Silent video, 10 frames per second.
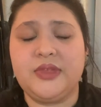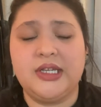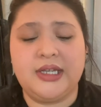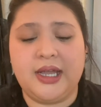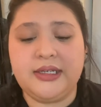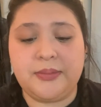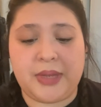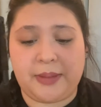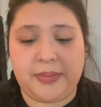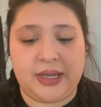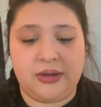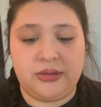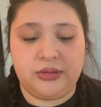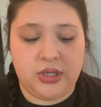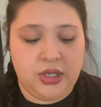kind of map
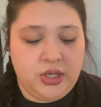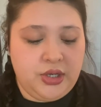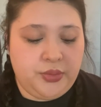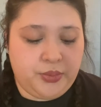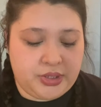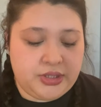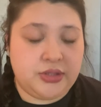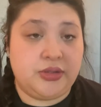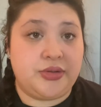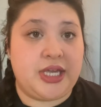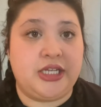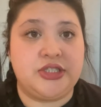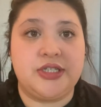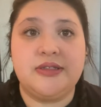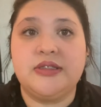out one of the
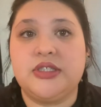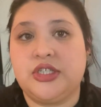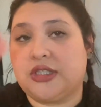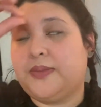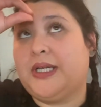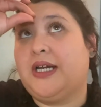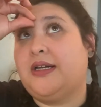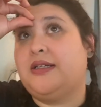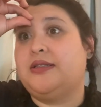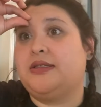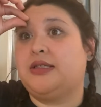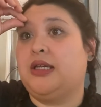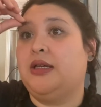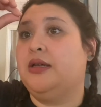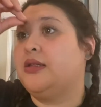locations just because
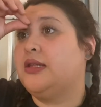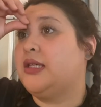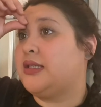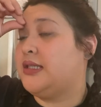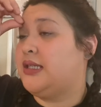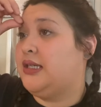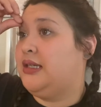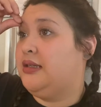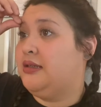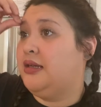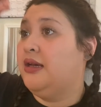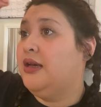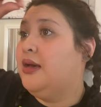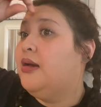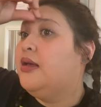the scene
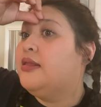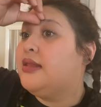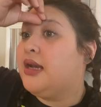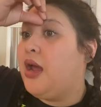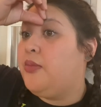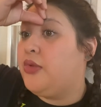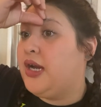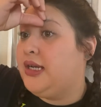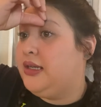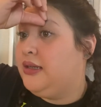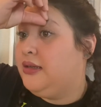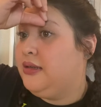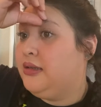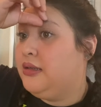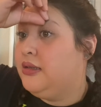that I'm
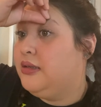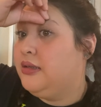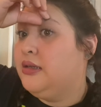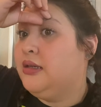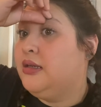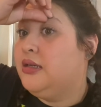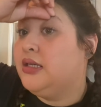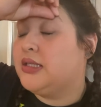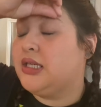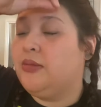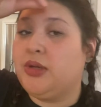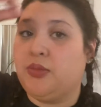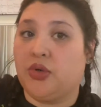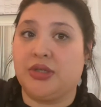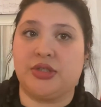writing is going to be
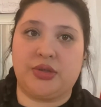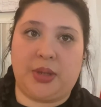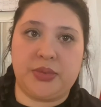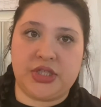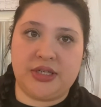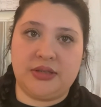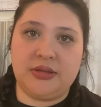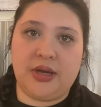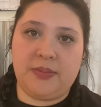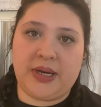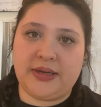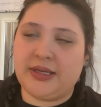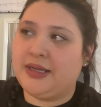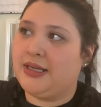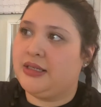more description about
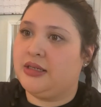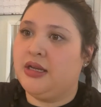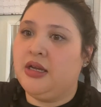it. And